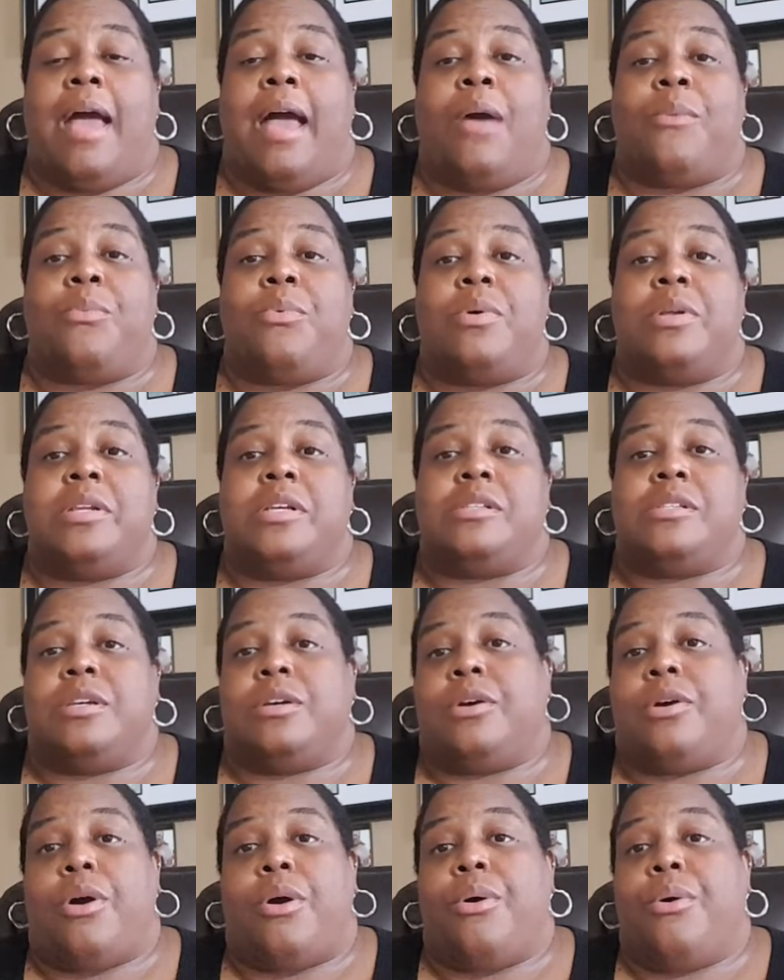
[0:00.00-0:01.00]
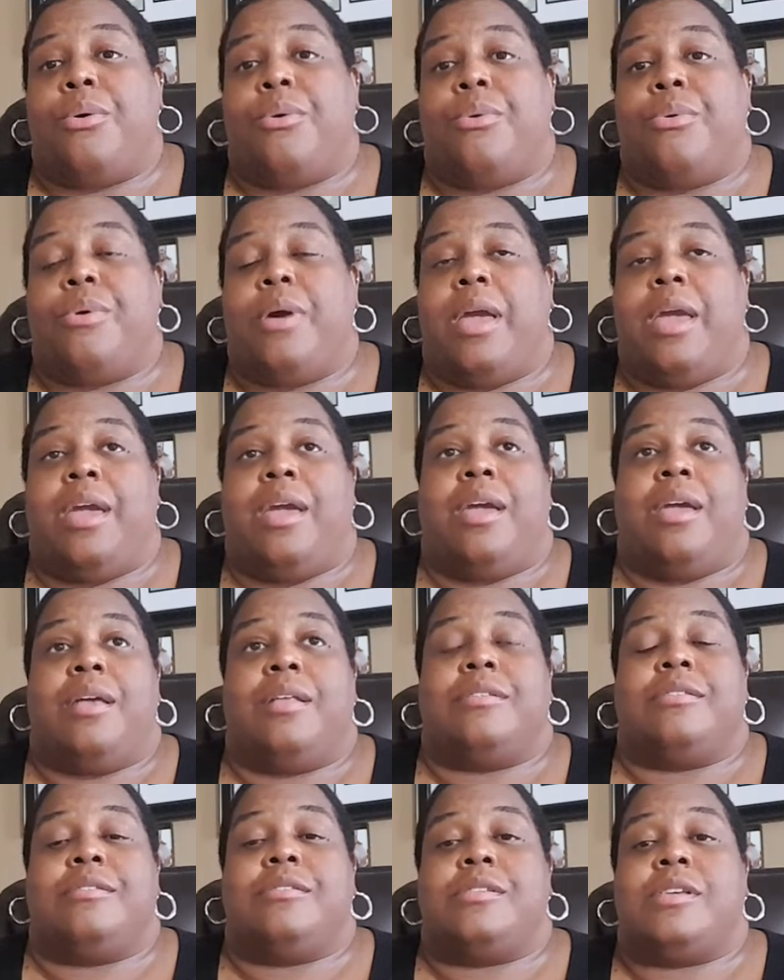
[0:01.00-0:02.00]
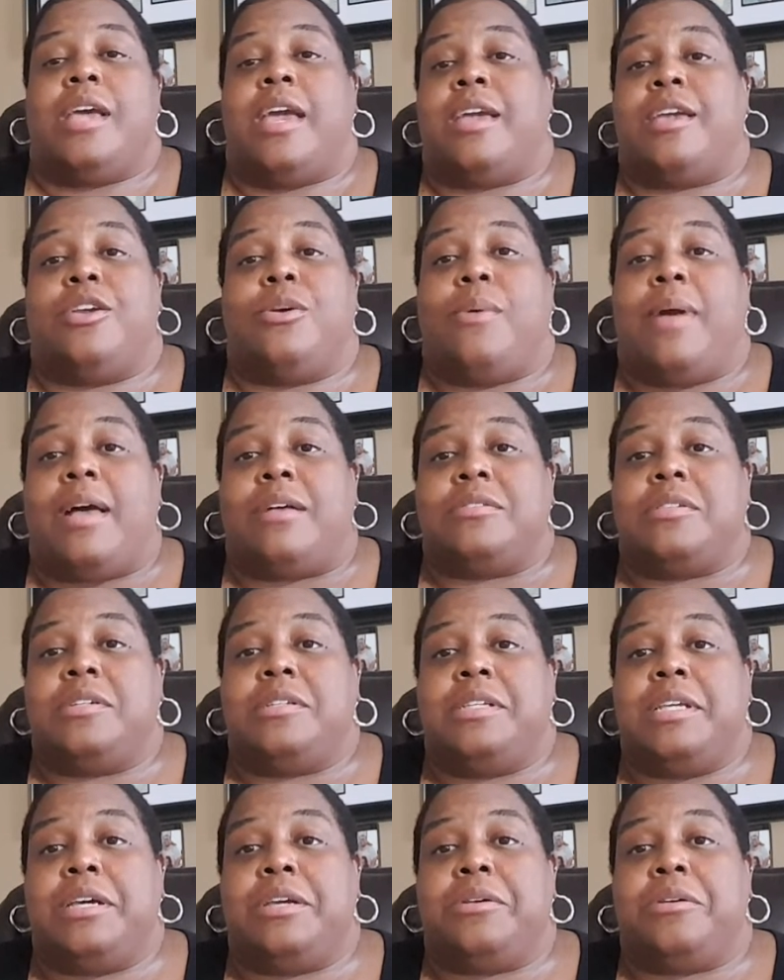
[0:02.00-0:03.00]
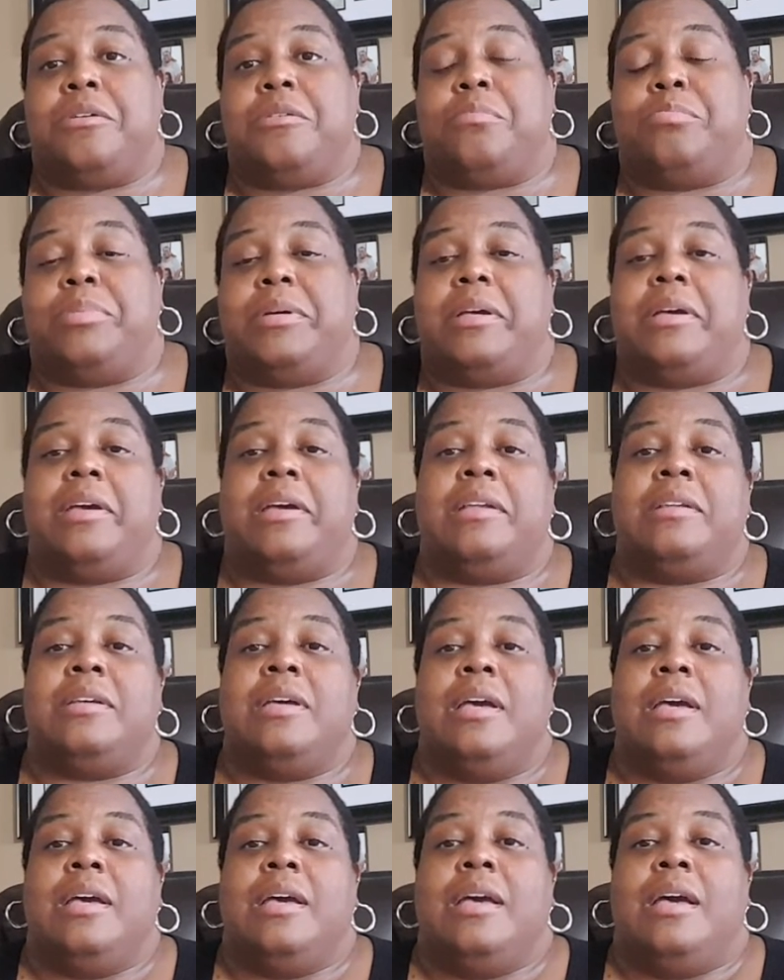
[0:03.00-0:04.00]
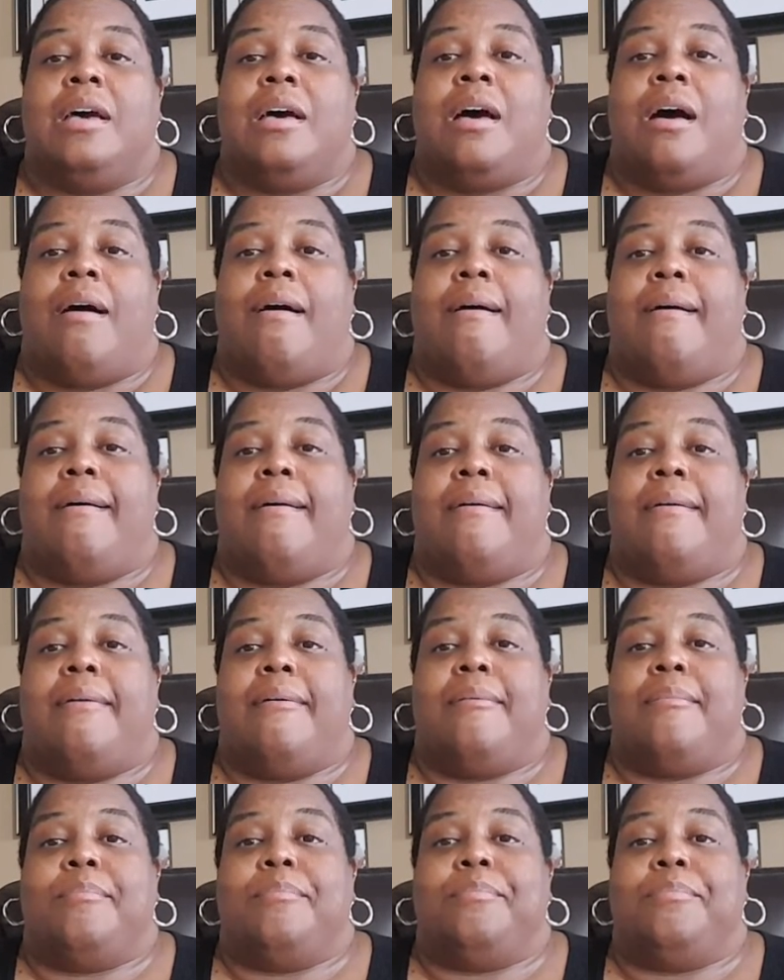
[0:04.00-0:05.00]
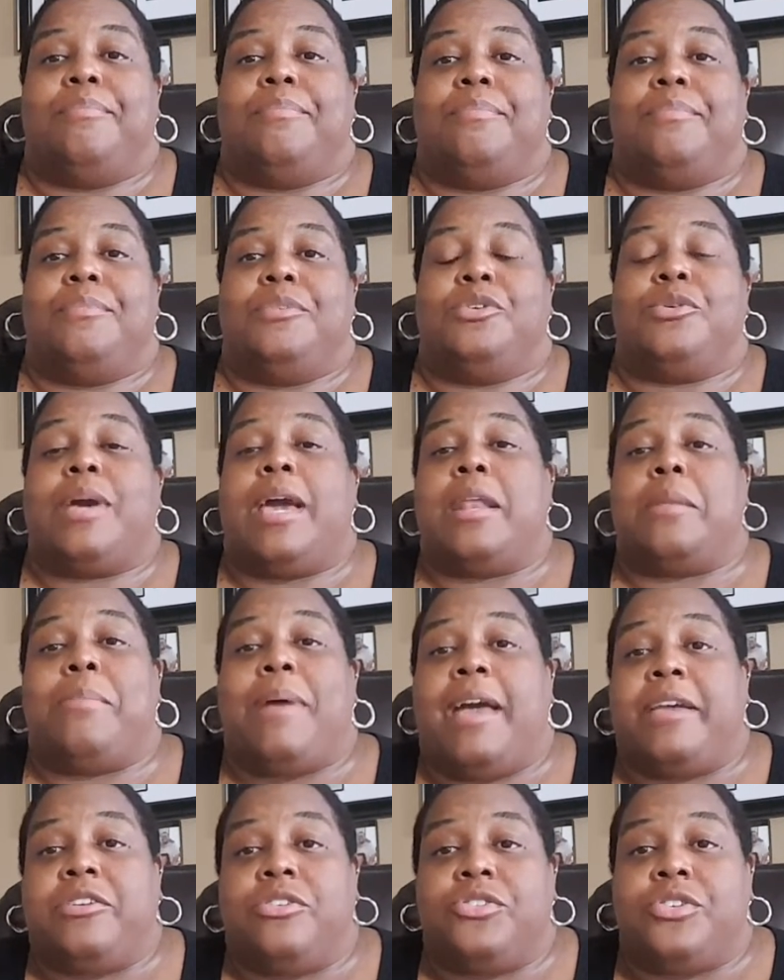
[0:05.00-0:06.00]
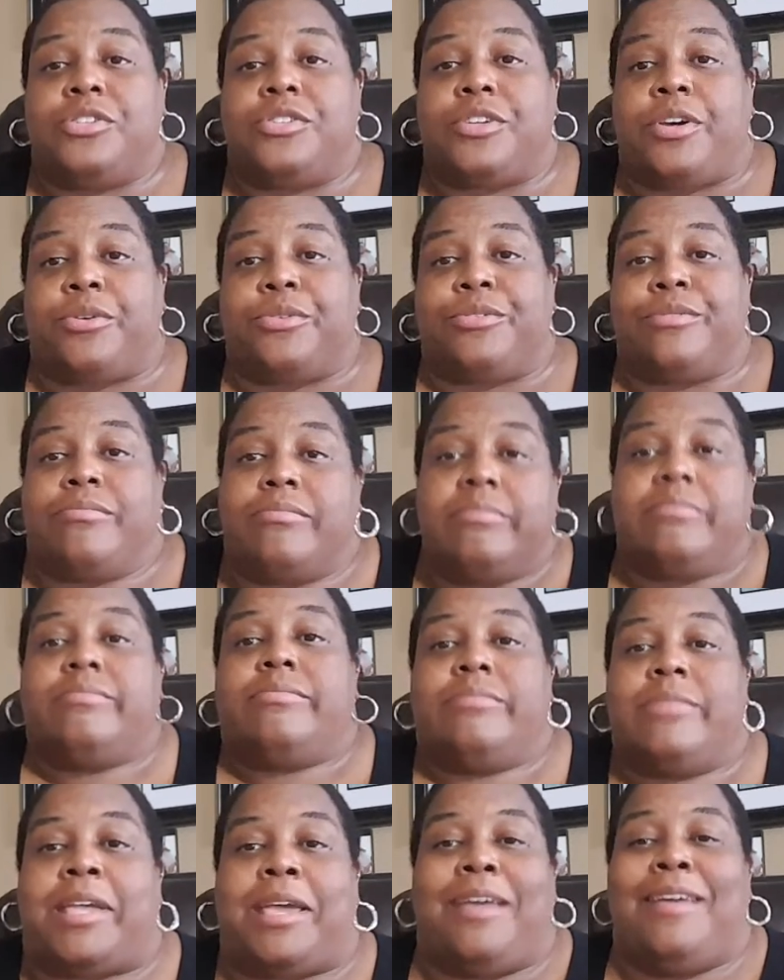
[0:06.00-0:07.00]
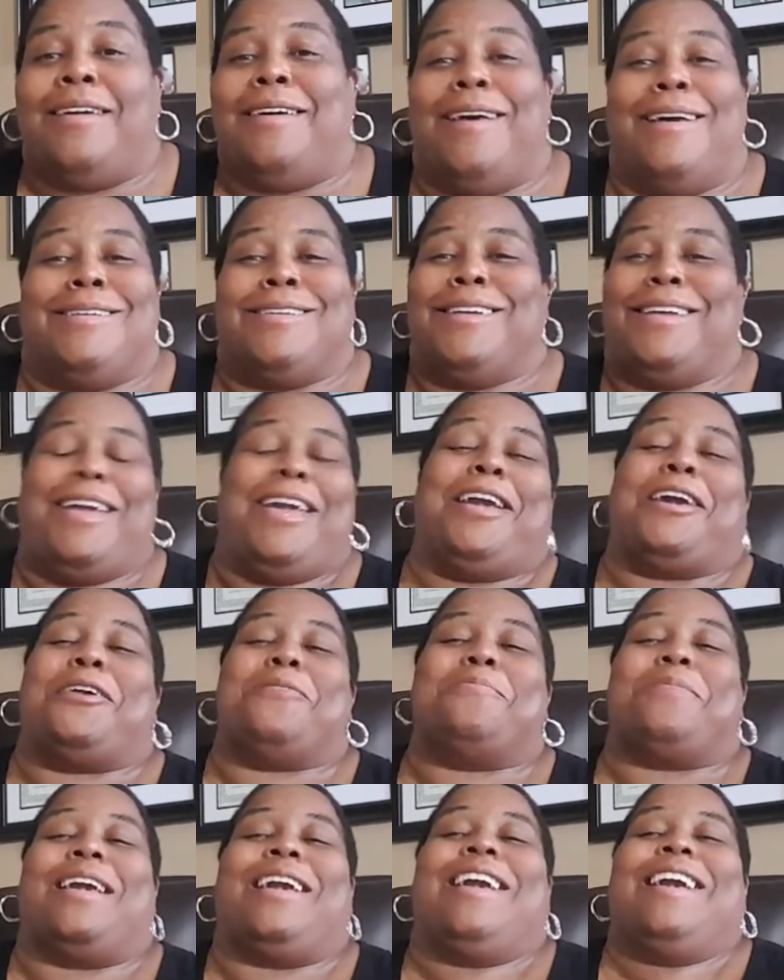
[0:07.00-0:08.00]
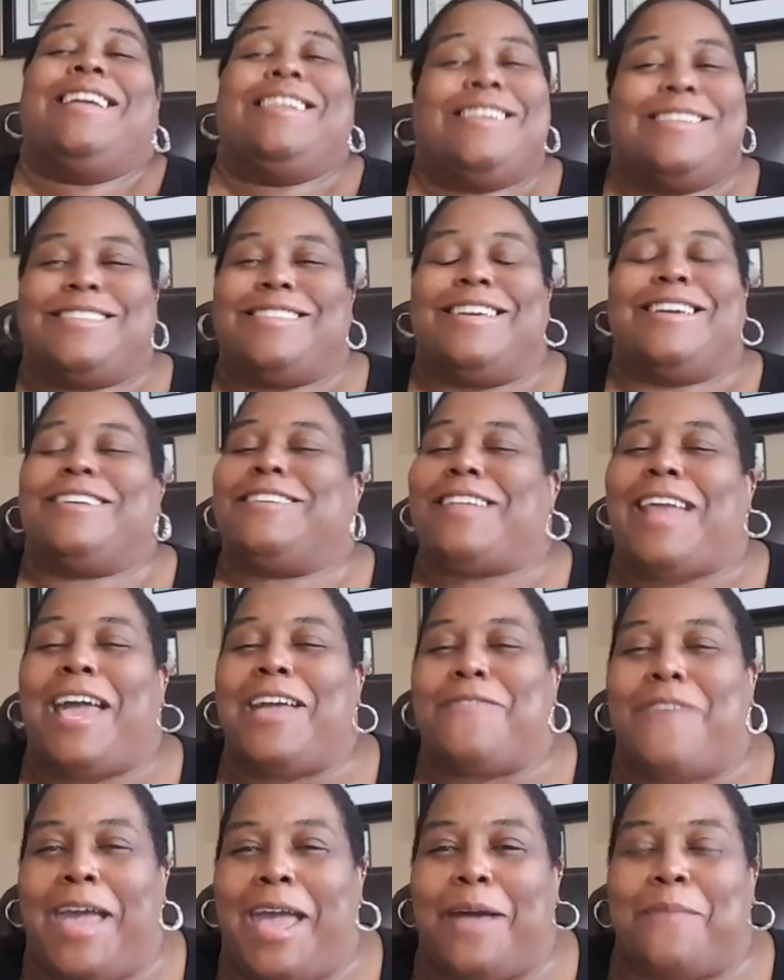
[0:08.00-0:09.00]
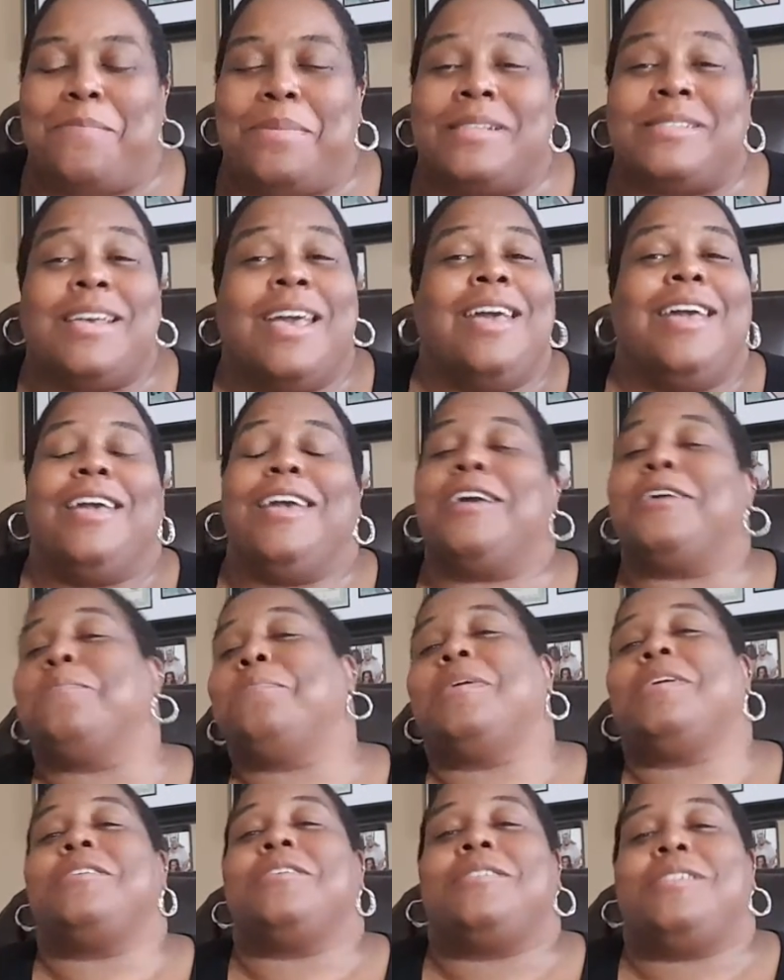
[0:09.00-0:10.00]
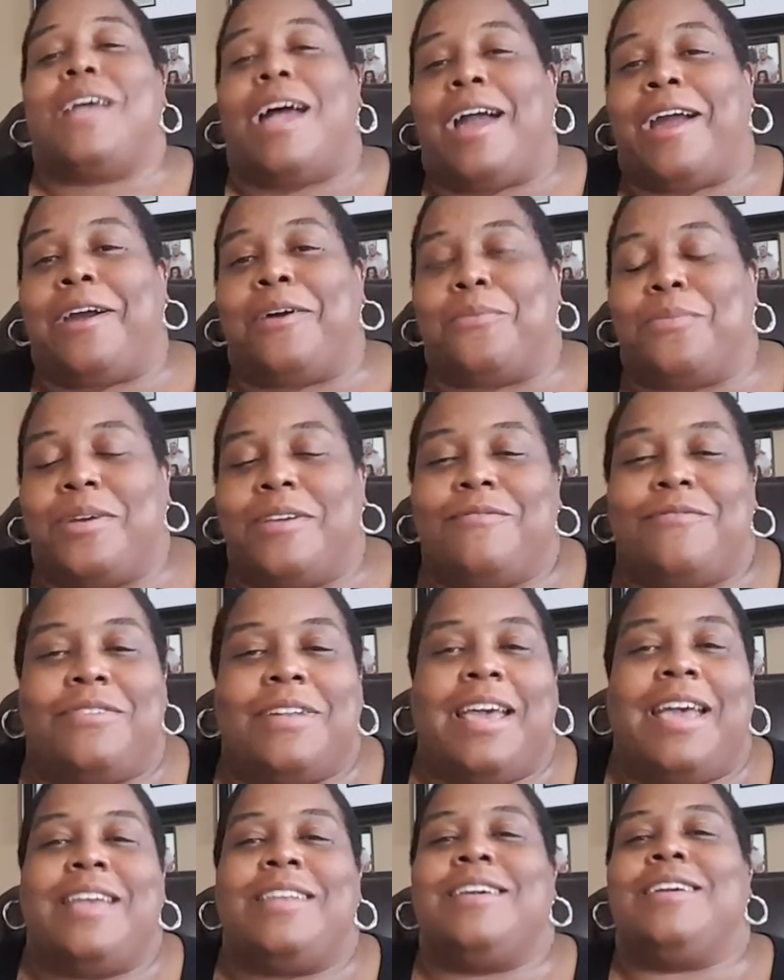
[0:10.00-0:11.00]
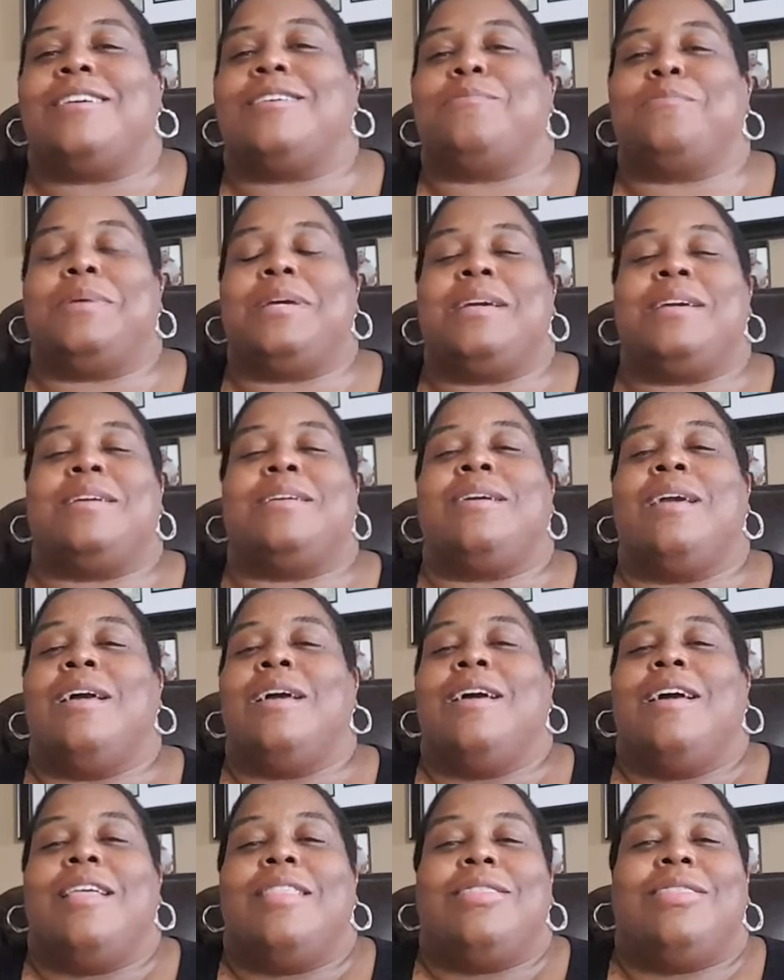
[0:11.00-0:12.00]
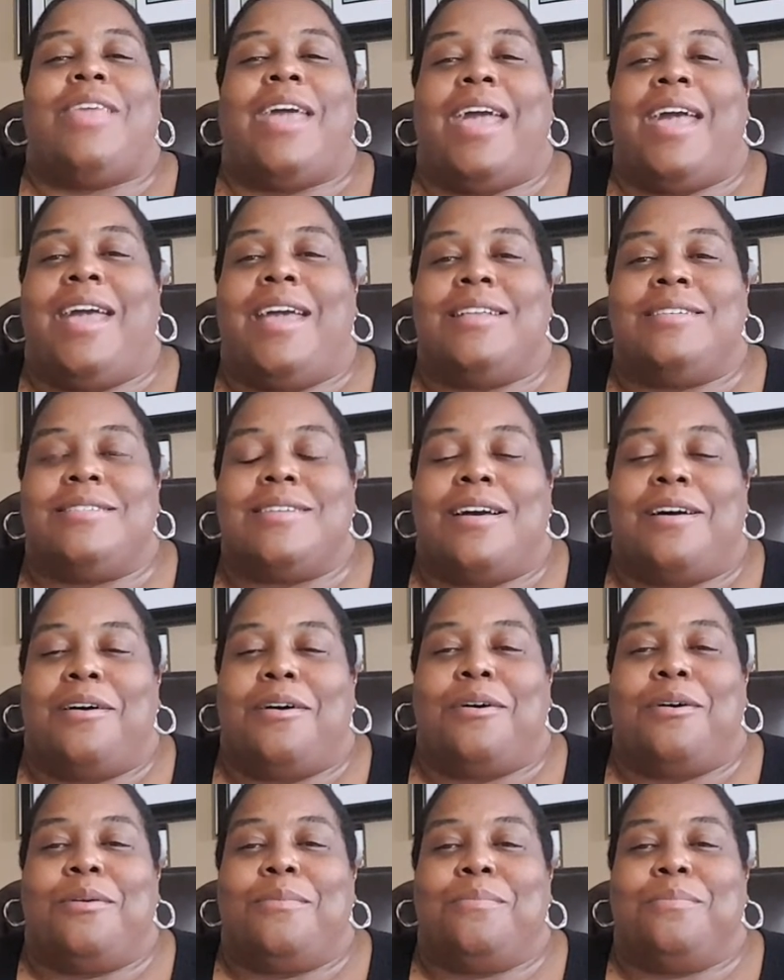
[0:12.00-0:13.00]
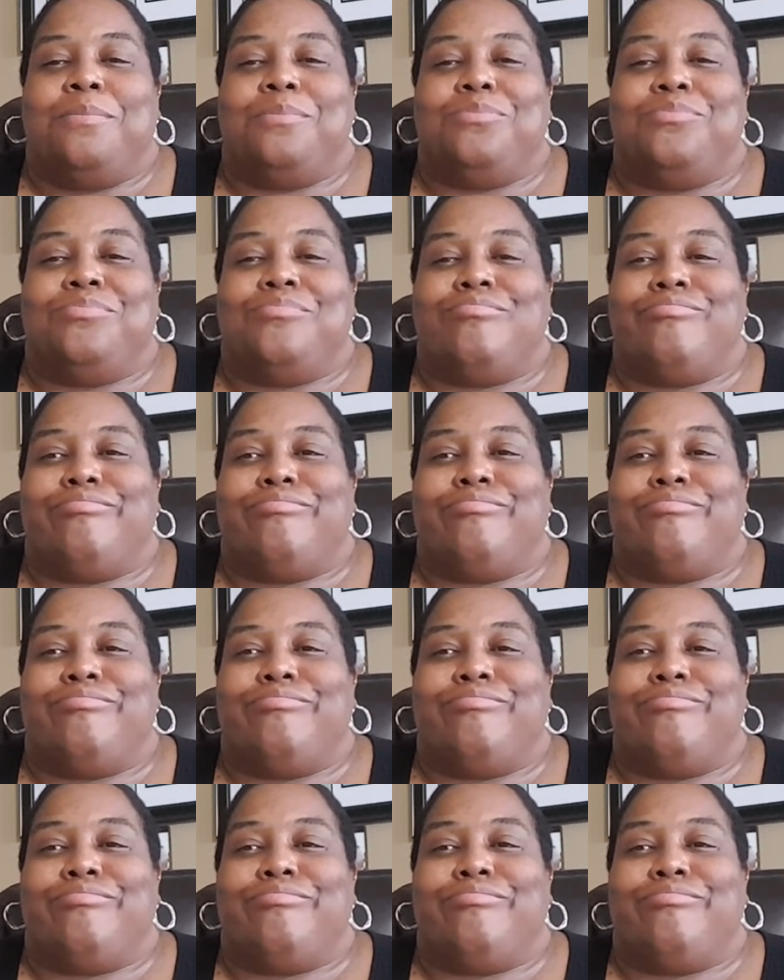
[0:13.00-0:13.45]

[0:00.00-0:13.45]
I wanted to go and take you out to dinner, but um, you got to buy your dessert. It could be anything. Life happens. It could be your tire went flat. It could be that um,